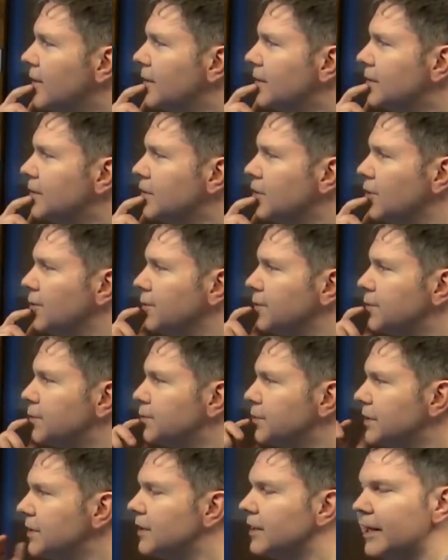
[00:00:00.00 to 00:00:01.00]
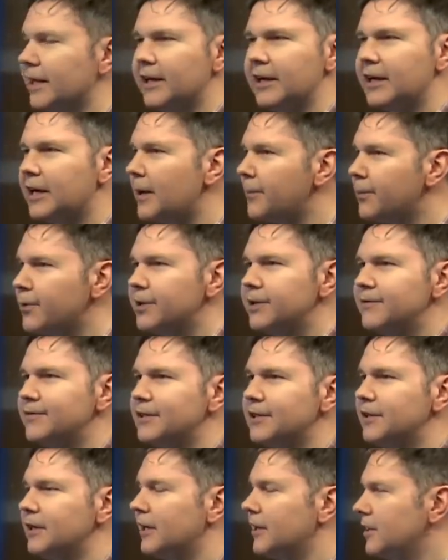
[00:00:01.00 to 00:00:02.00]
you know, really like a couple of
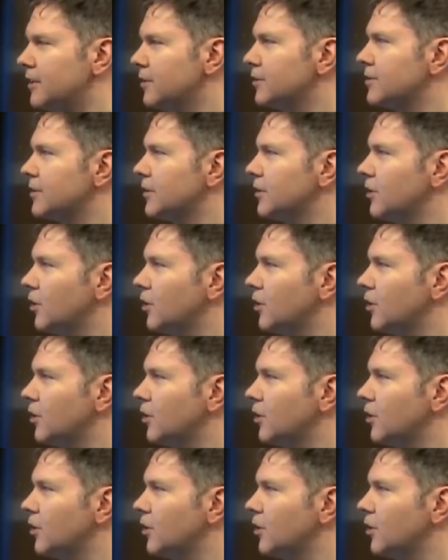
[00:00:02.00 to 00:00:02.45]
years ago,